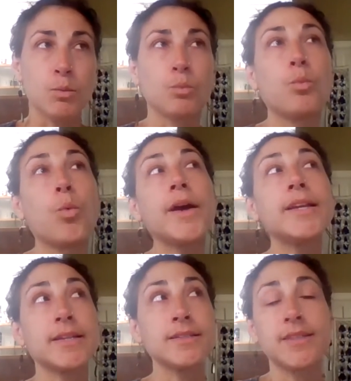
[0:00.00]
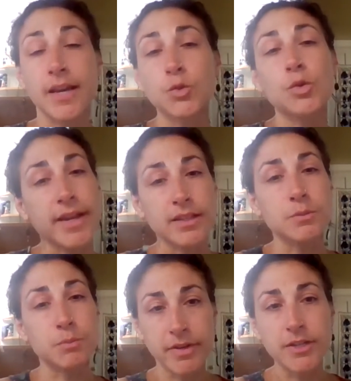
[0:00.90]
What is sexual
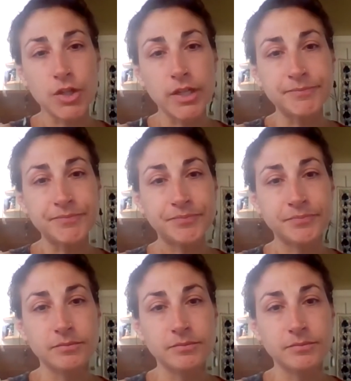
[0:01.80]
violence prevention?